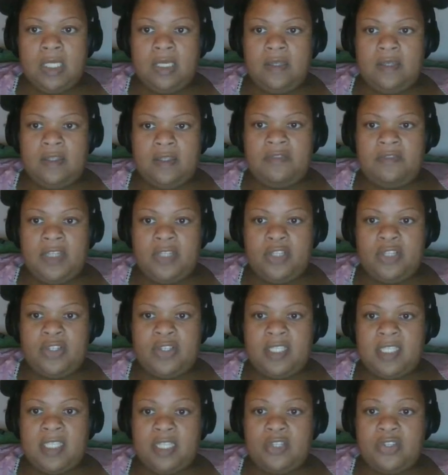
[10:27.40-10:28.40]
Defender
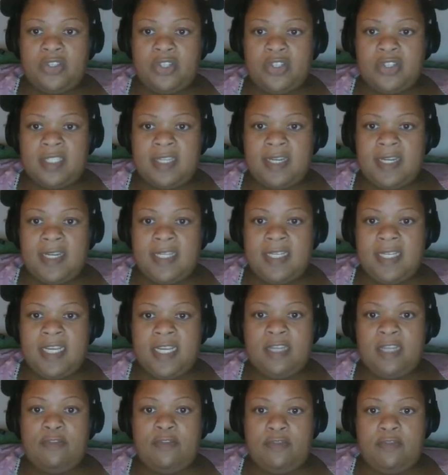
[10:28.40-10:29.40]
signatures out of
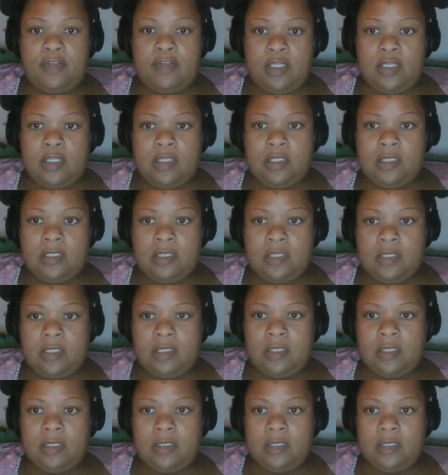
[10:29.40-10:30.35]
date, false.